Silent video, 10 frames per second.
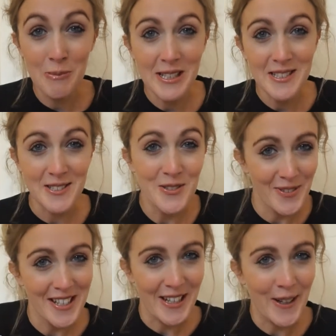many
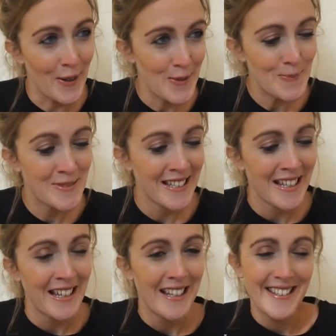souvenir cups.
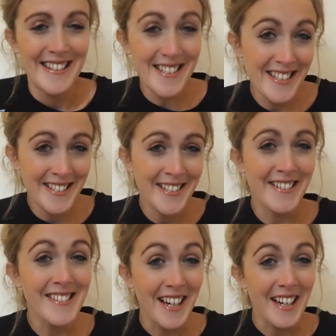So this year I
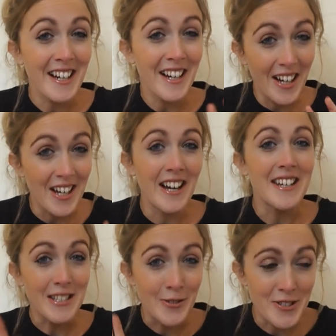was like, I
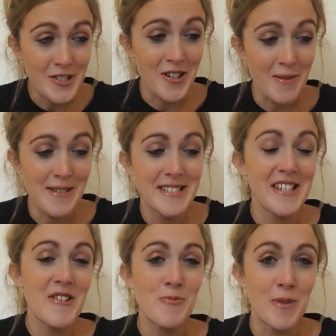need to restrain
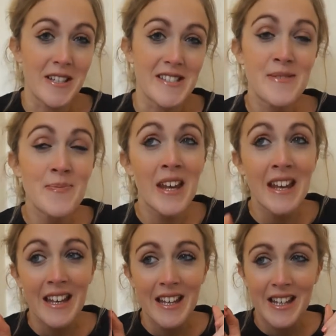myself, because
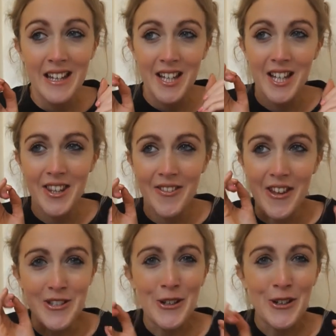
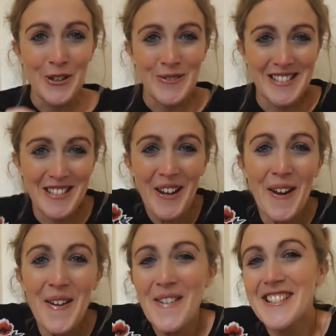they took up so
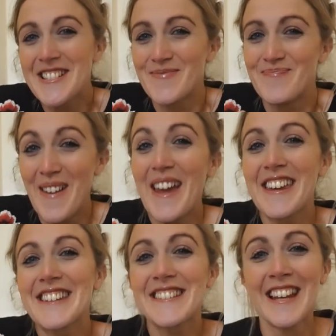much
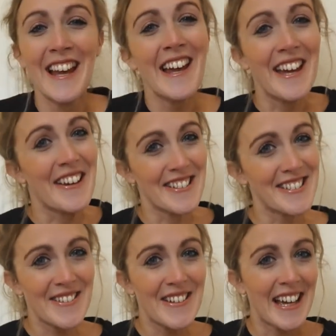space in our
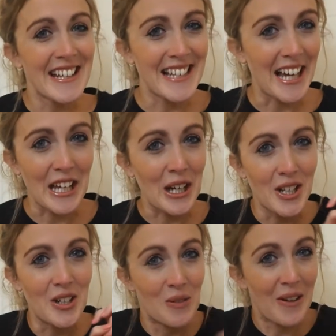suitcase. Like,
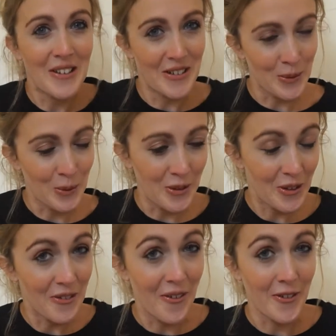oh my god, we would
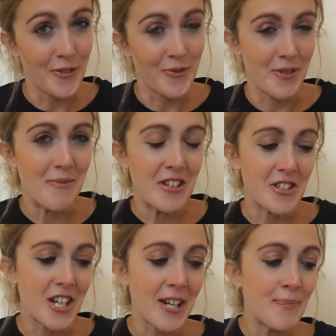not have had room for them
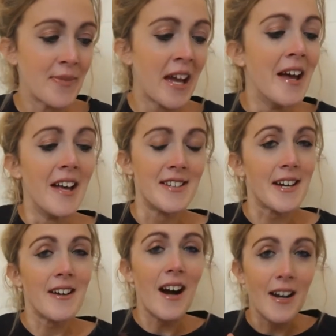this year.
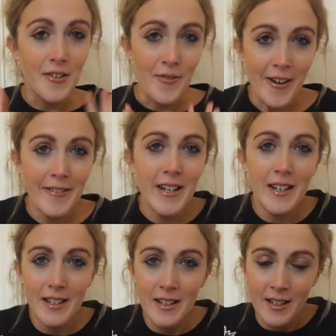So I was
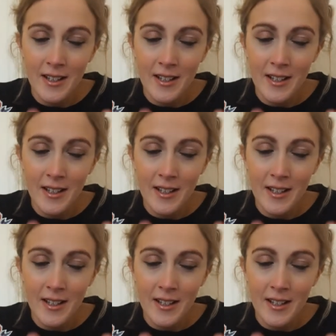very